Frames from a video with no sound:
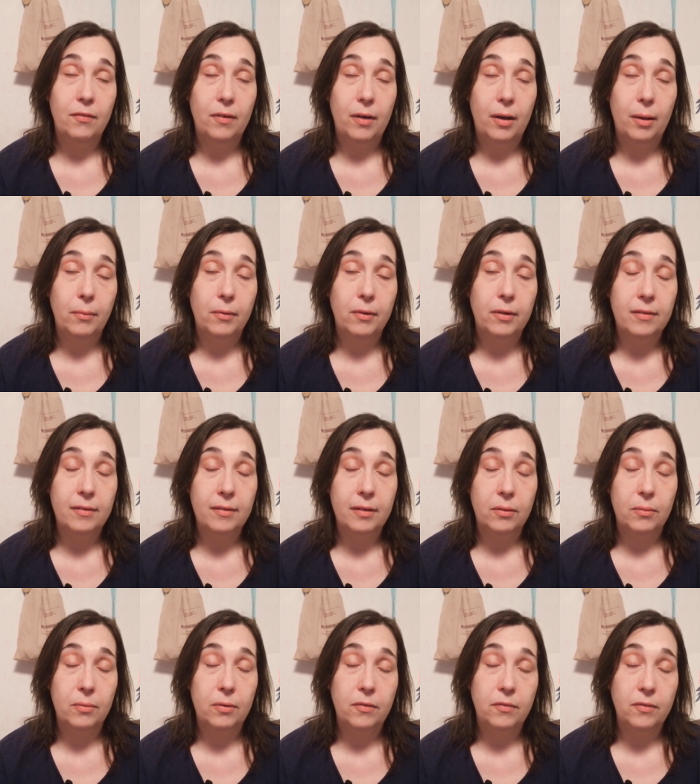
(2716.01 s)
fabrics
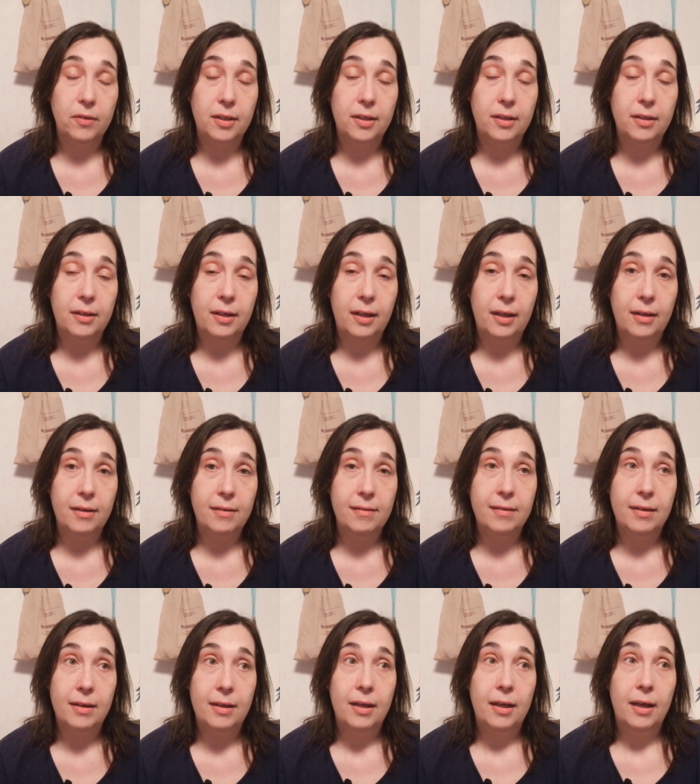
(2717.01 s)
that Crafty Kitten has,